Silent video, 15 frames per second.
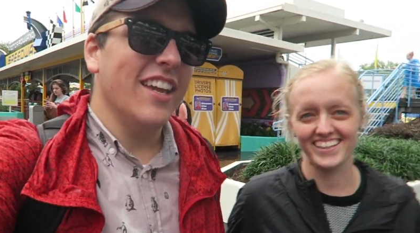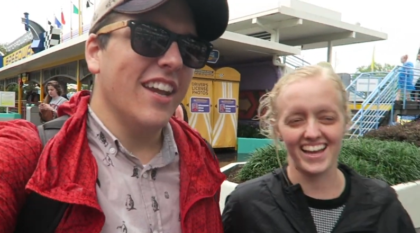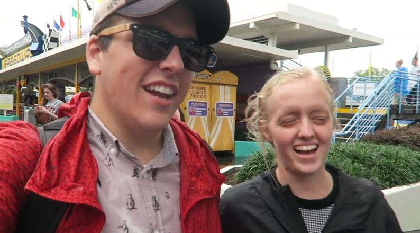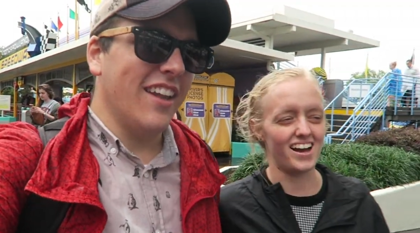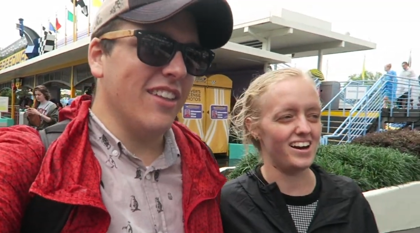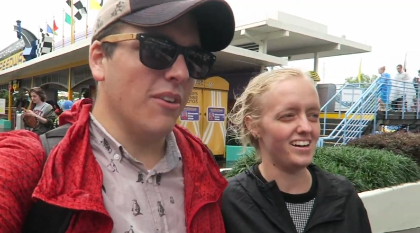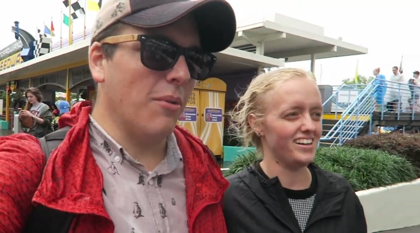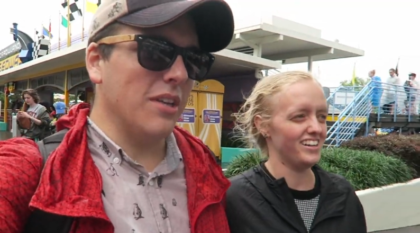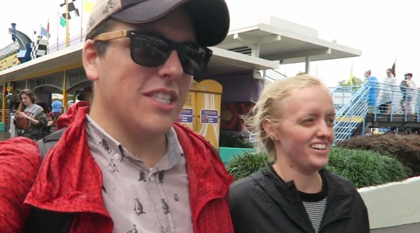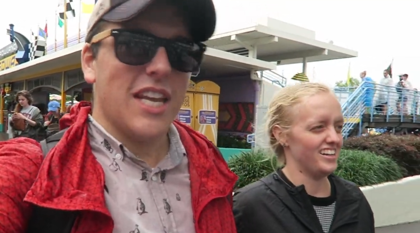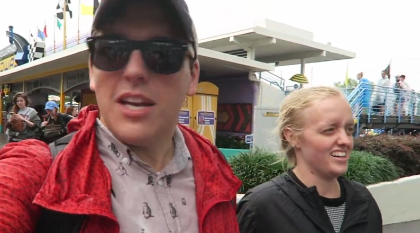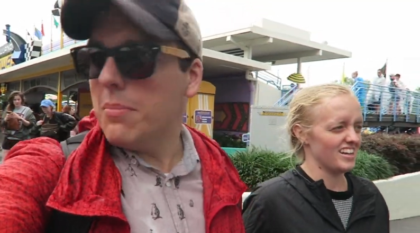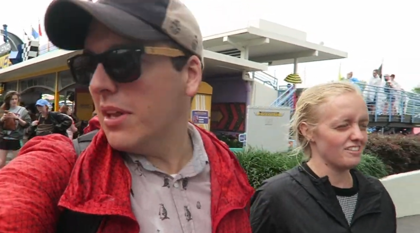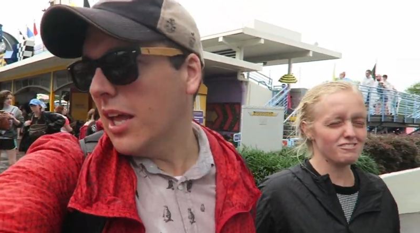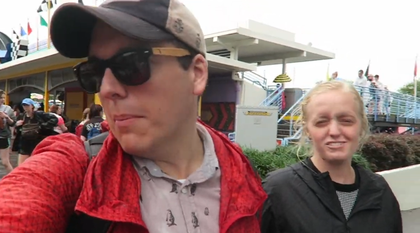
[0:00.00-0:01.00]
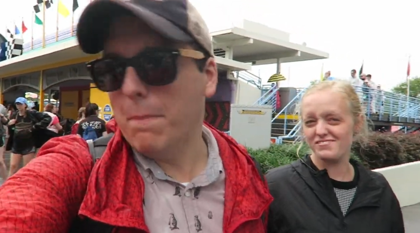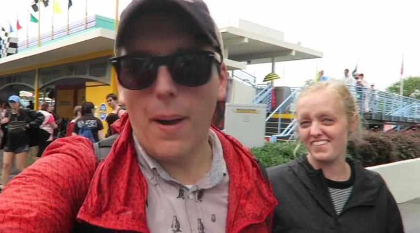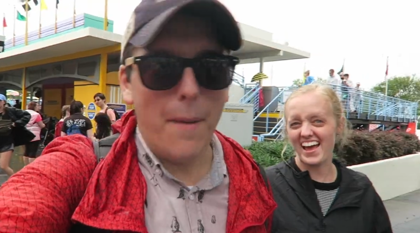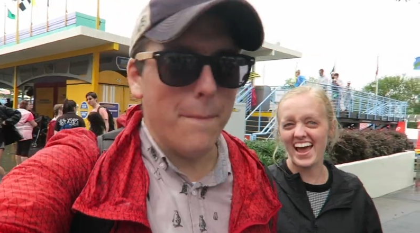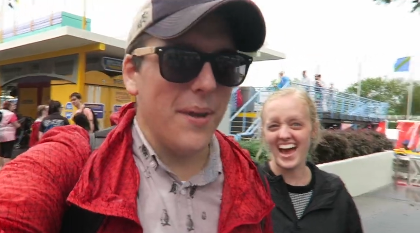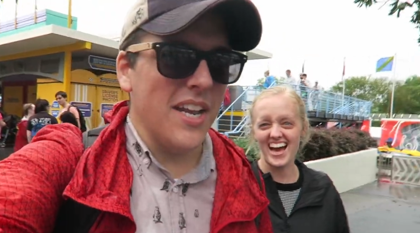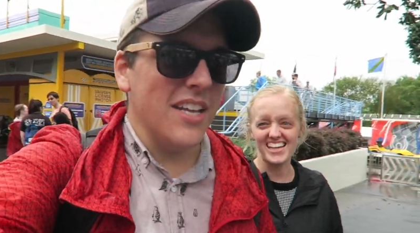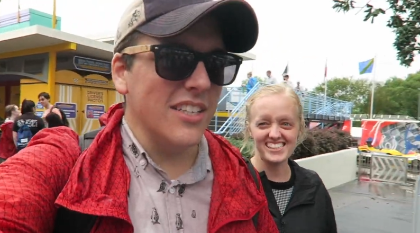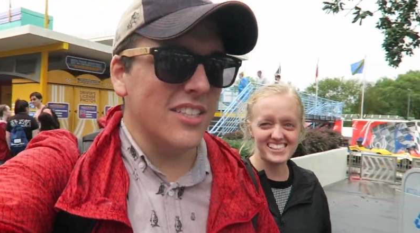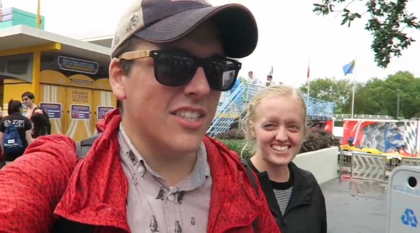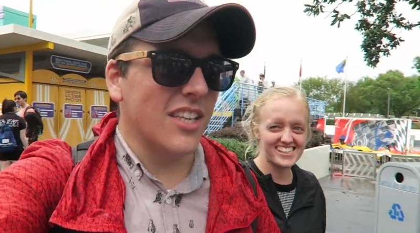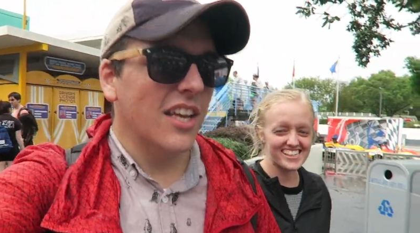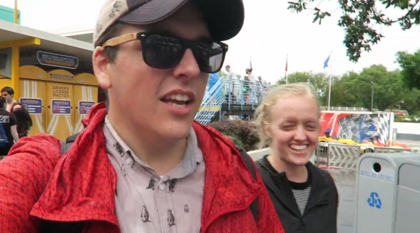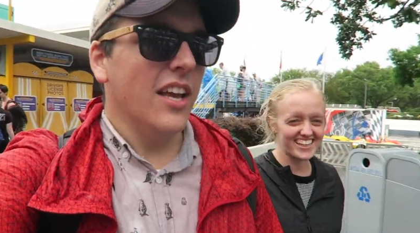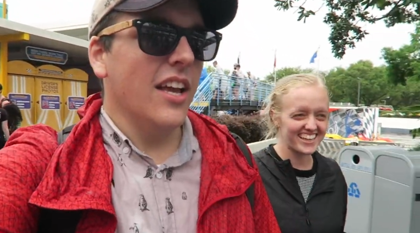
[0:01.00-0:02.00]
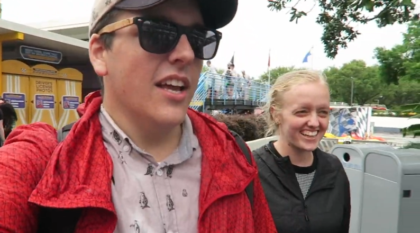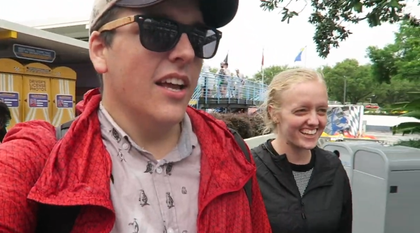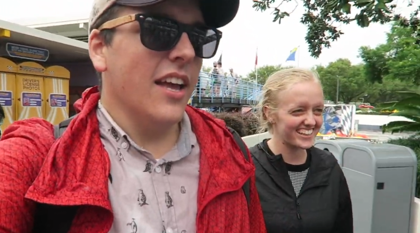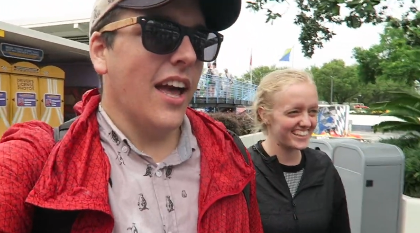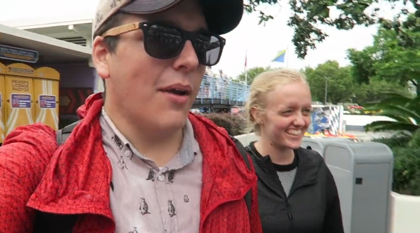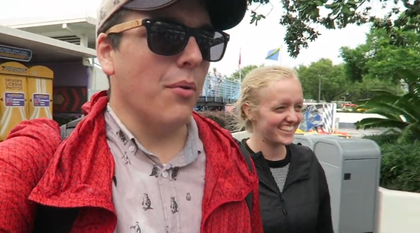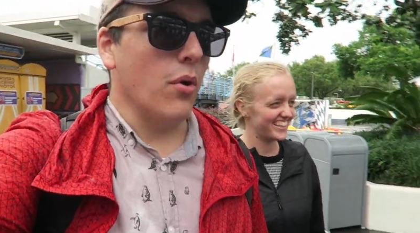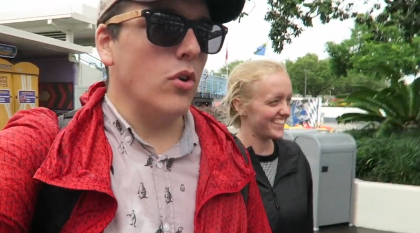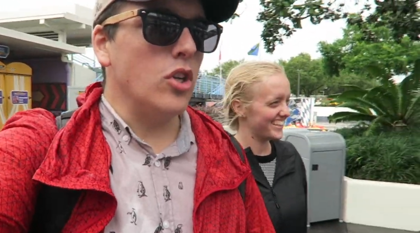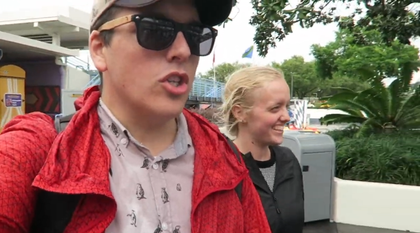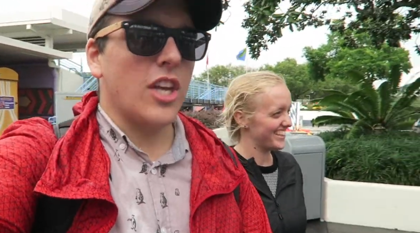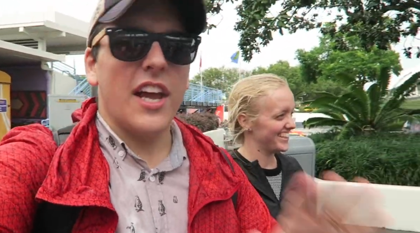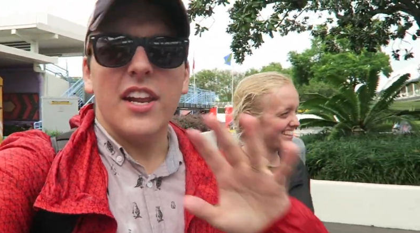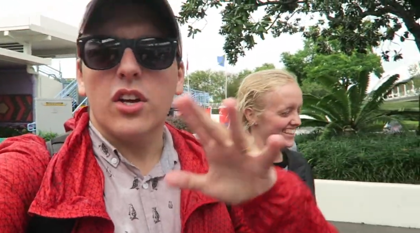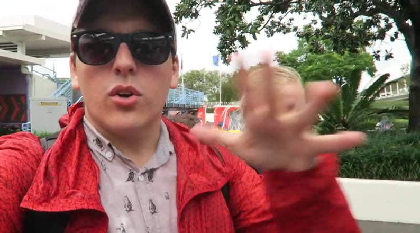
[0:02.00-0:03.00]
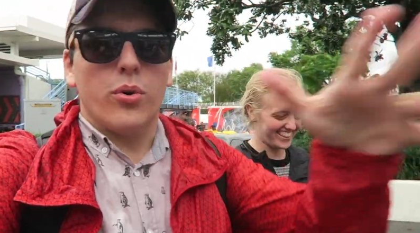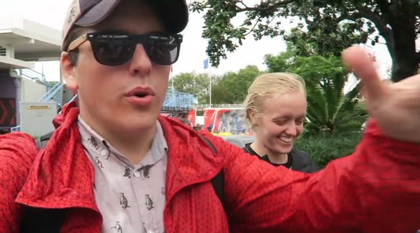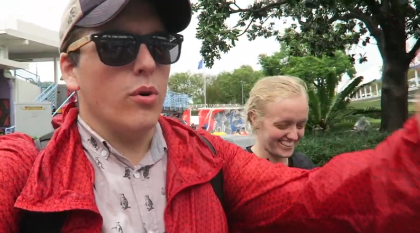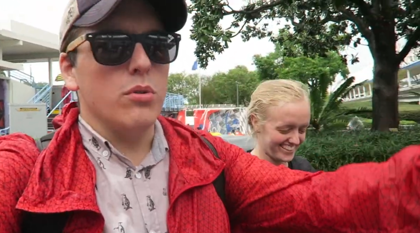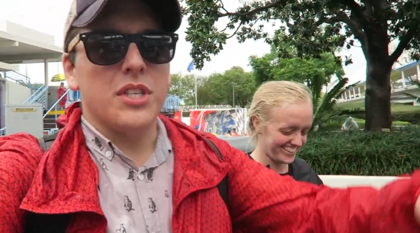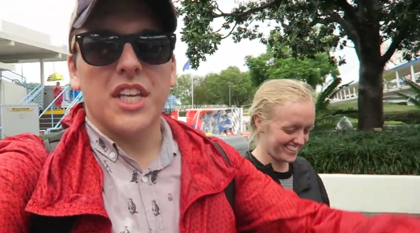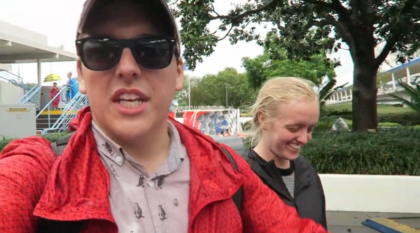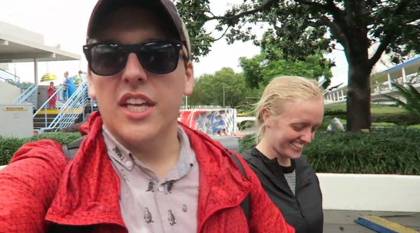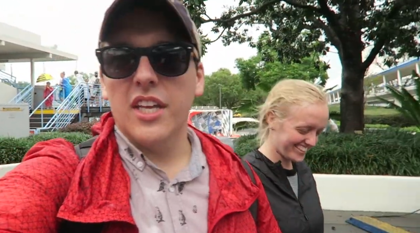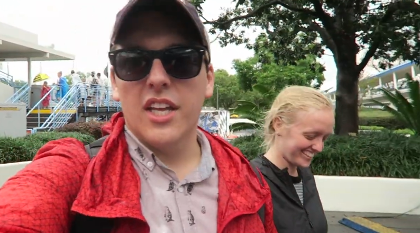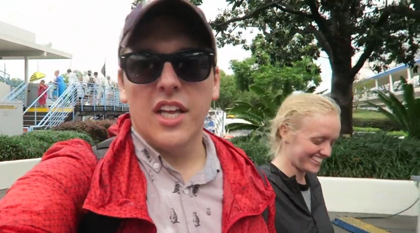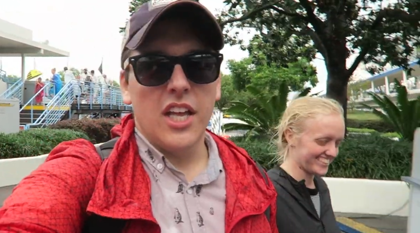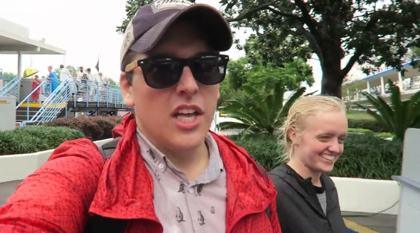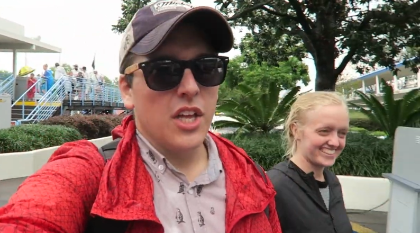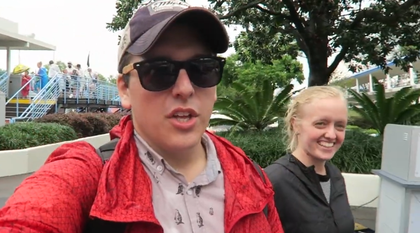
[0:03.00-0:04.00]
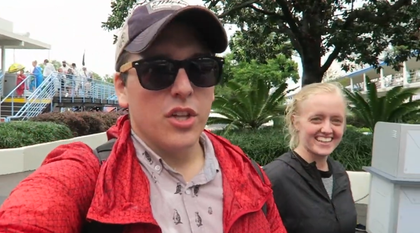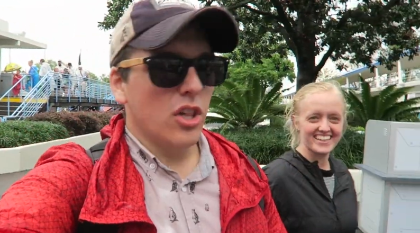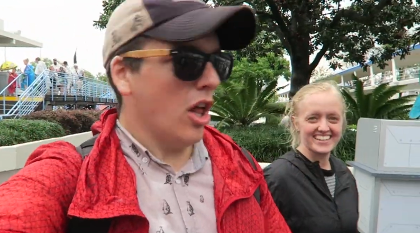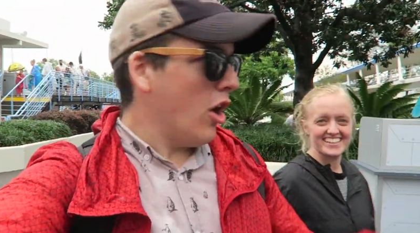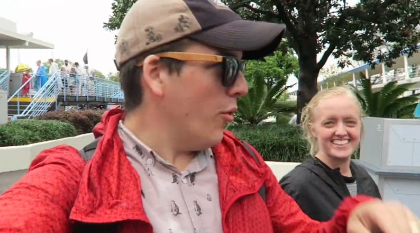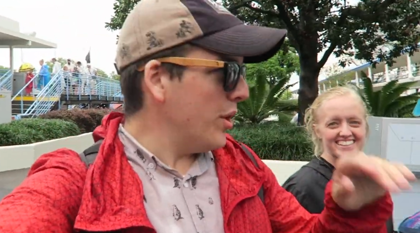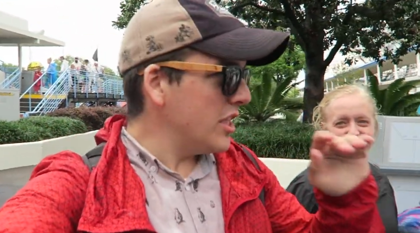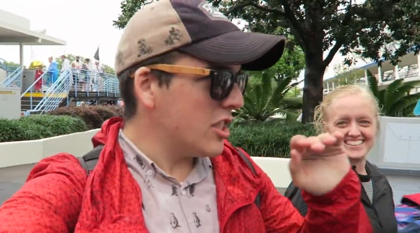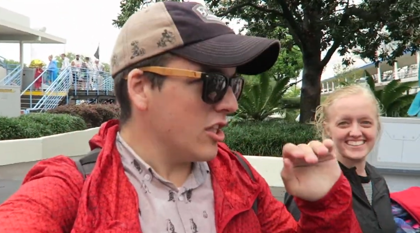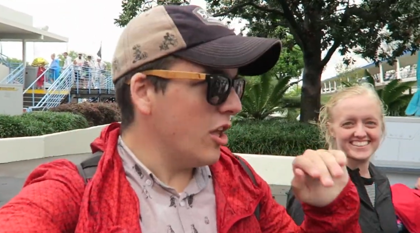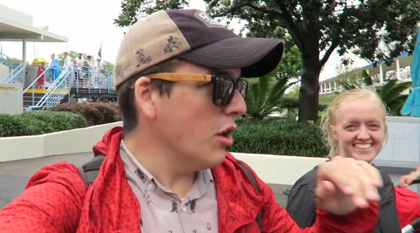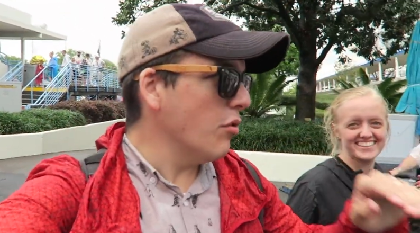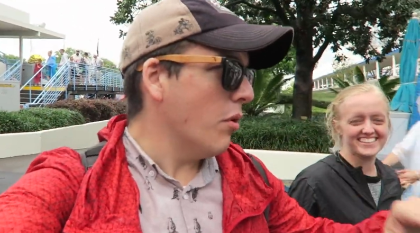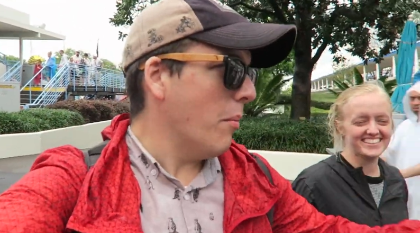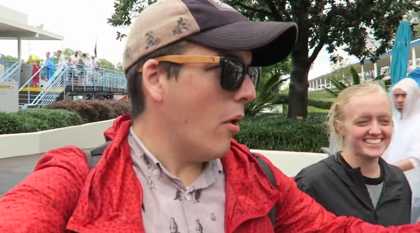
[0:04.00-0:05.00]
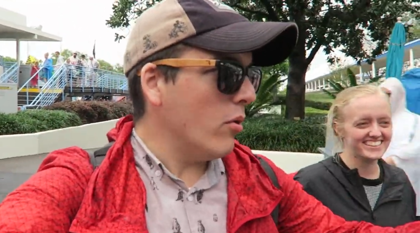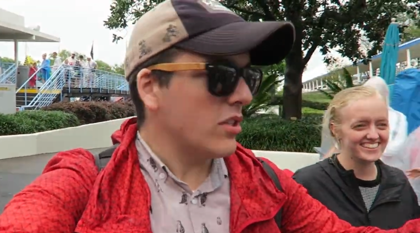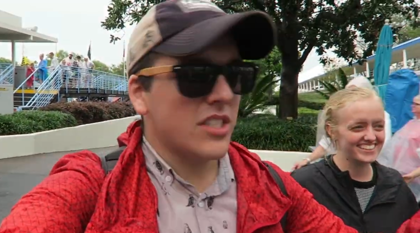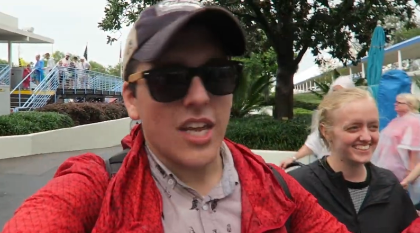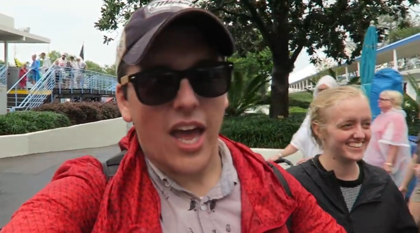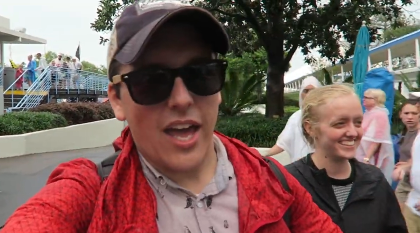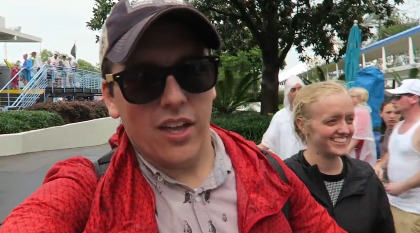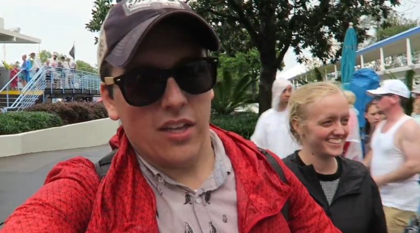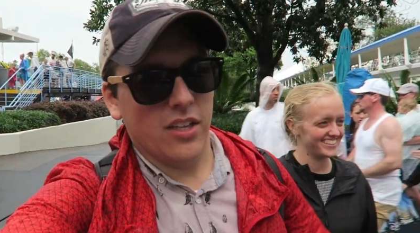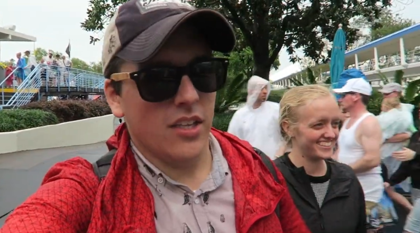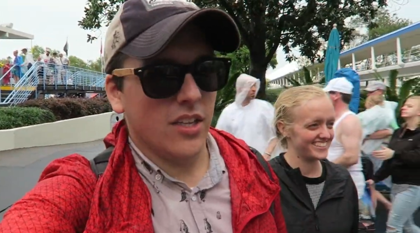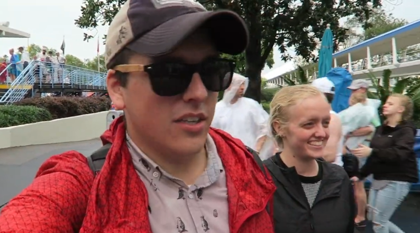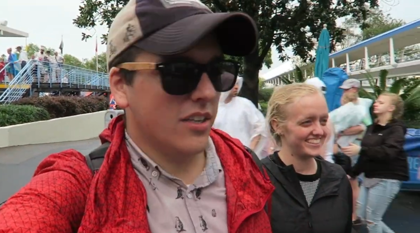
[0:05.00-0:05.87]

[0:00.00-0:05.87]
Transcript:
Speaker 1: yeah, and there wasn't anybody like bumping us, and we were just kind of cruising, low and slow, Ramon style.